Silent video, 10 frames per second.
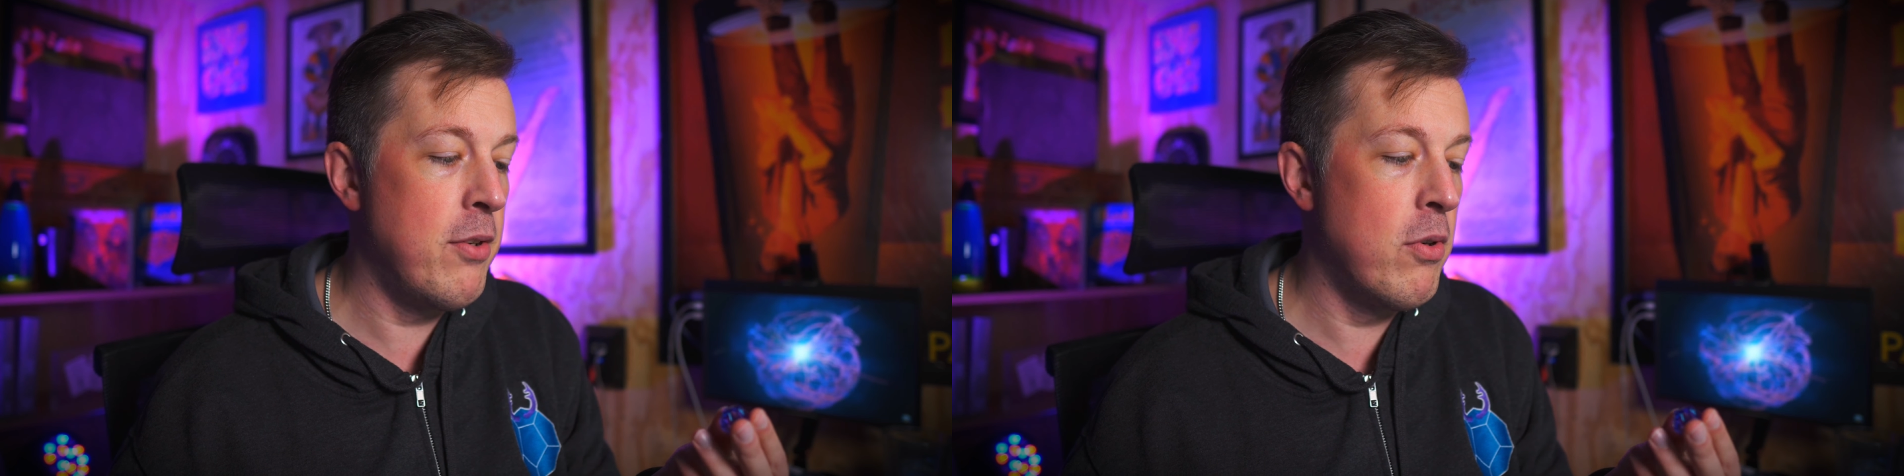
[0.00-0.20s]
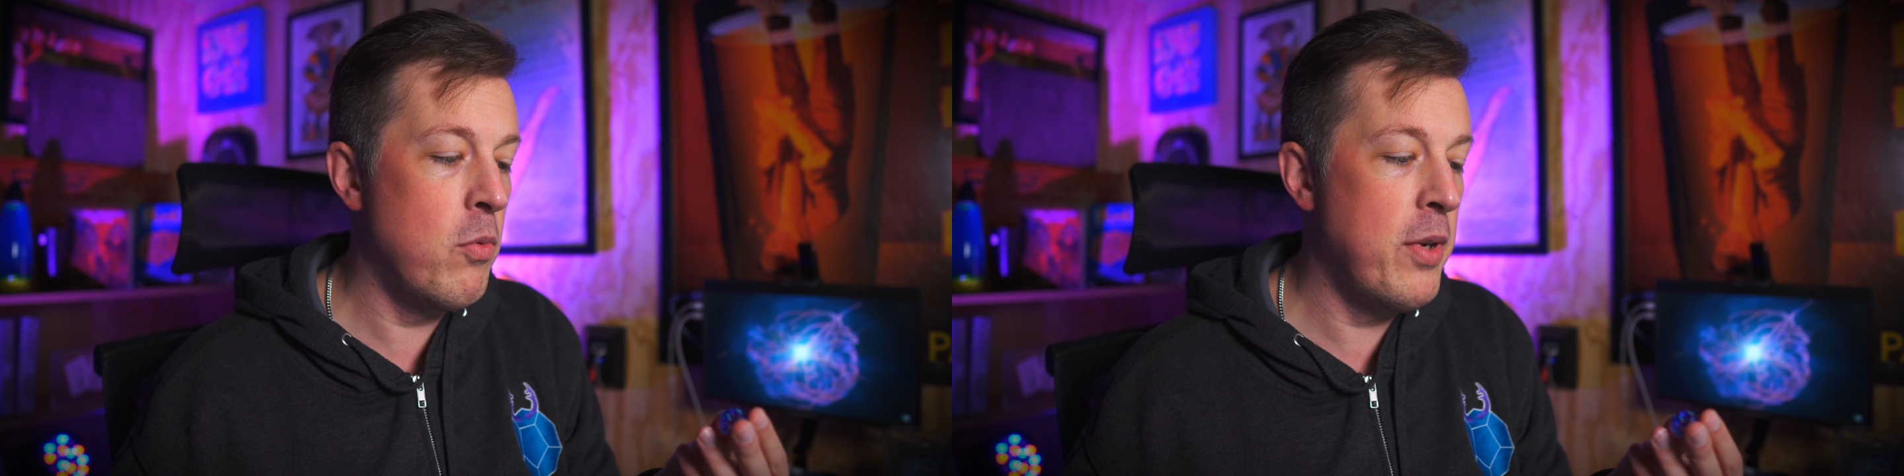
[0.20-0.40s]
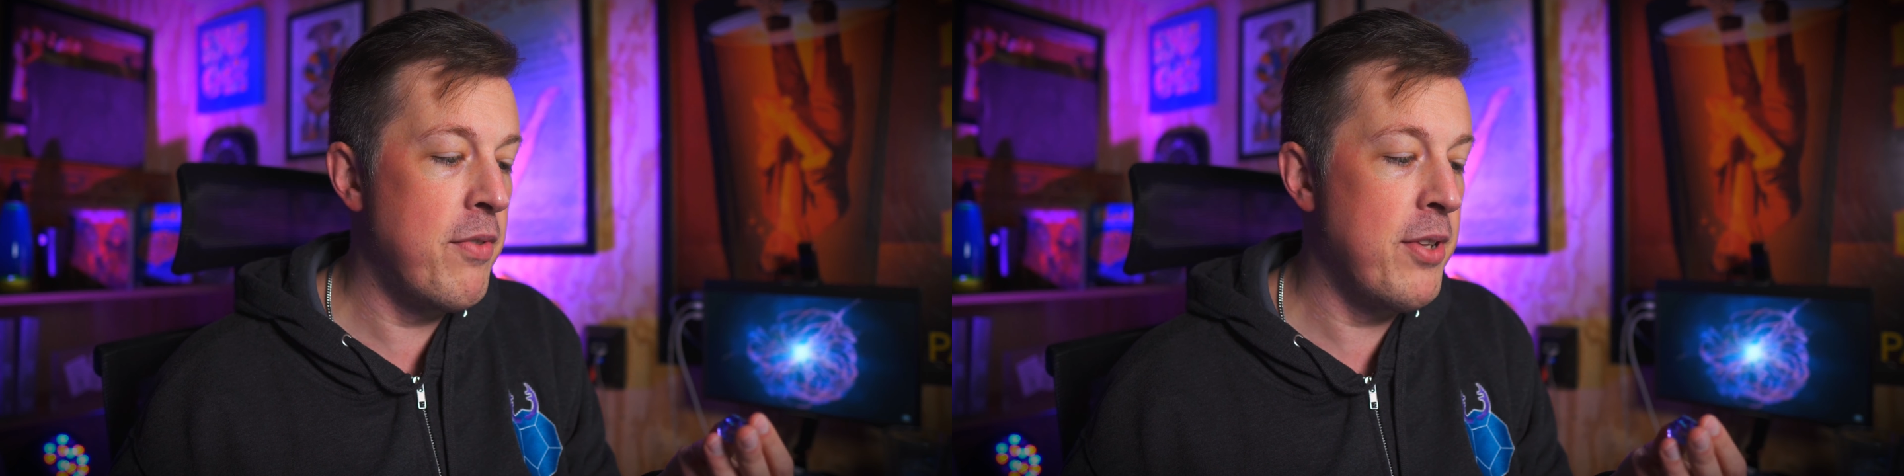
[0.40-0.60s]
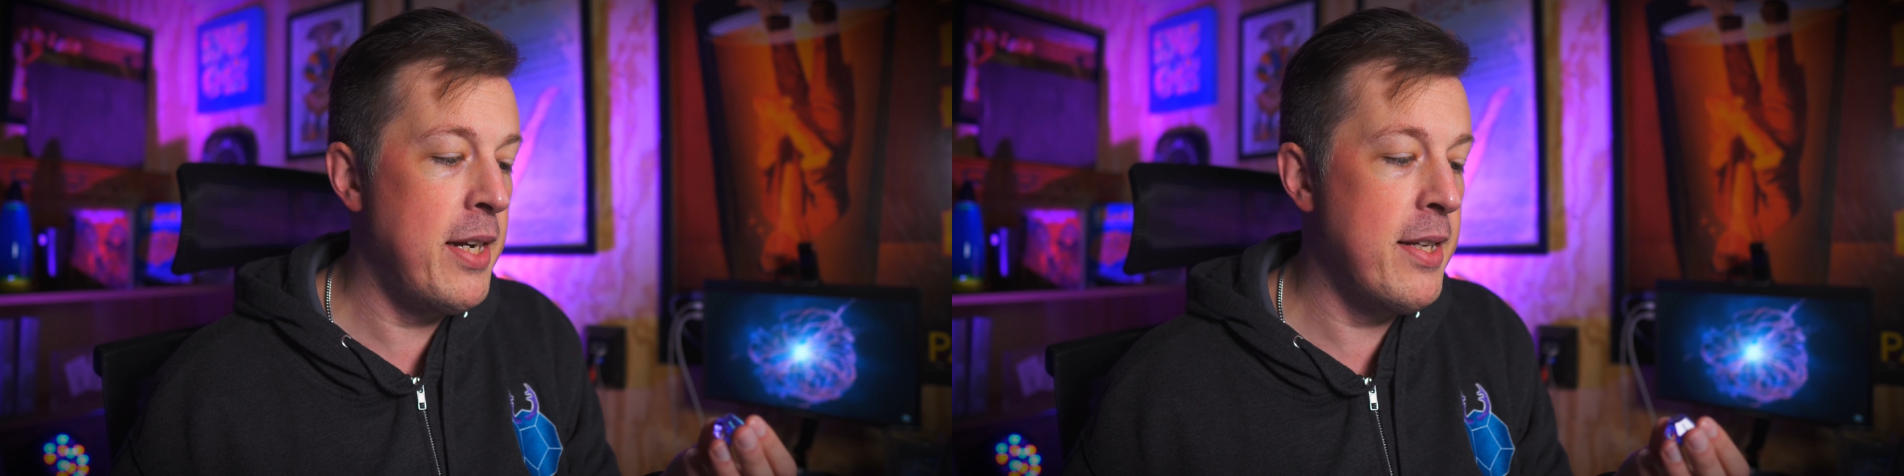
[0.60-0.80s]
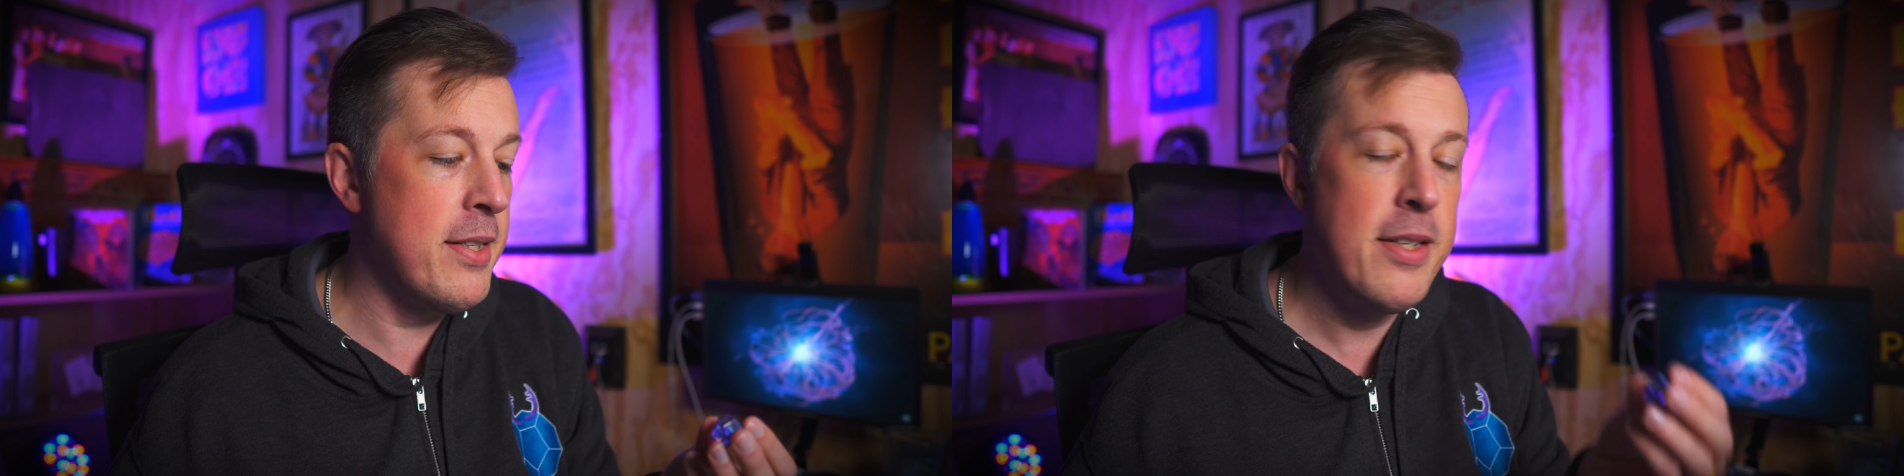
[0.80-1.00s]
or whatever
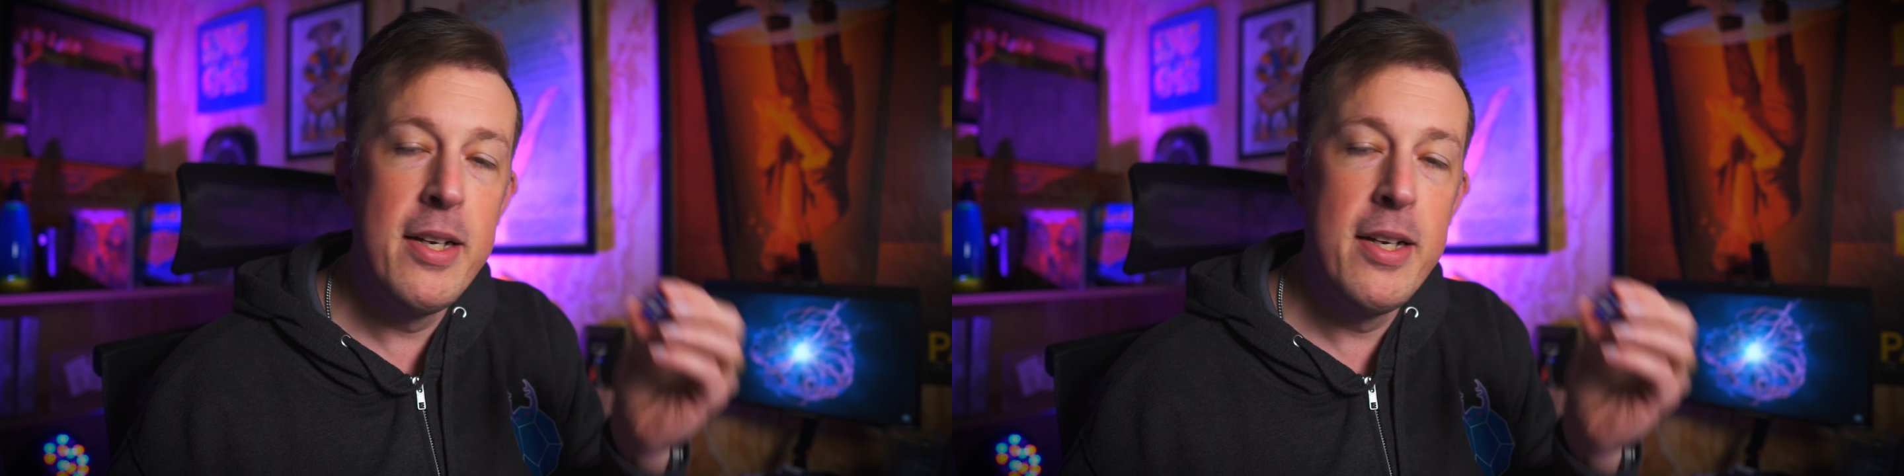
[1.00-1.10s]
that is.